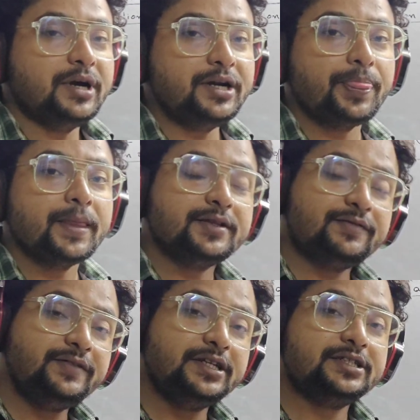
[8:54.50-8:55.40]
but
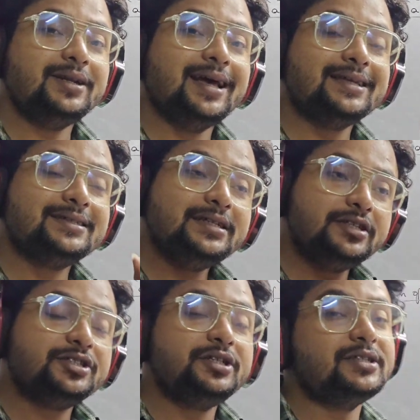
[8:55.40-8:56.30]
friction has
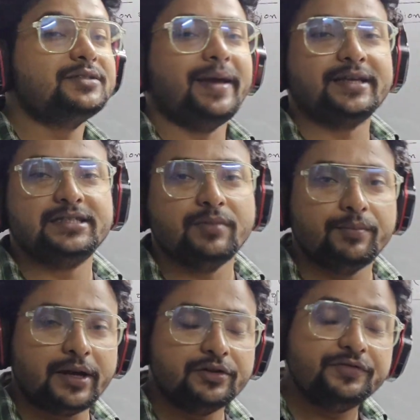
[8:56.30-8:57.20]
reached its
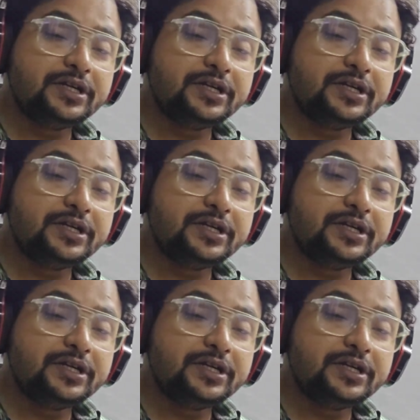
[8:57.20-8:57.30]
maximum value.